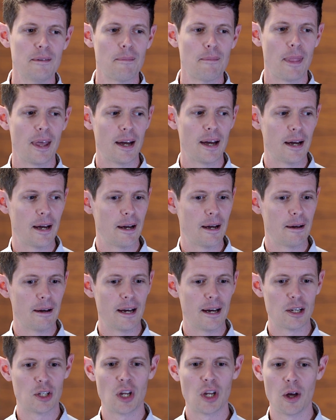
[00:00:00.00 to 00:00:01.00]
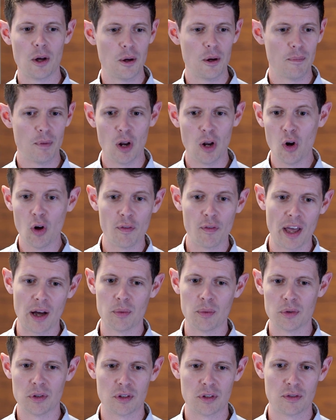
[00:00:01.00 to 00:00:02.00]
And so a lot of that
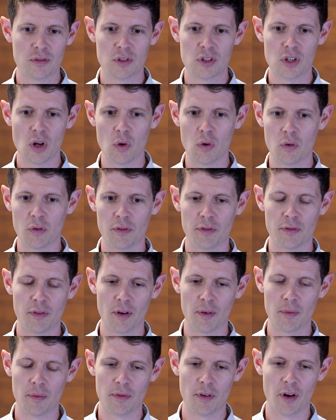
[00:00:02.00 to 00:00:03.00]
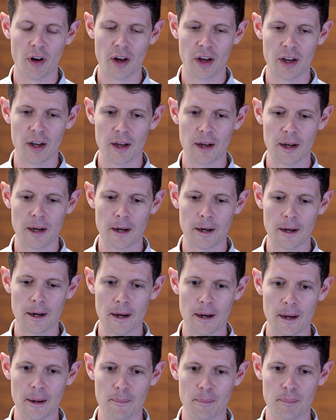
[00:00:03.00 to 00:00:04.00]
was solved
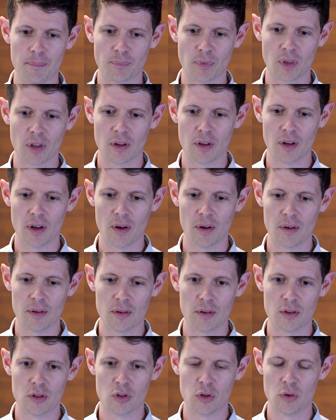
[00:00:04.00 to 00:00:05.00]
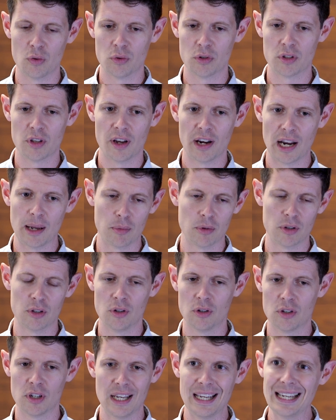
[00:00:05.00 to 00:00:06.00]
via tools that enabled you to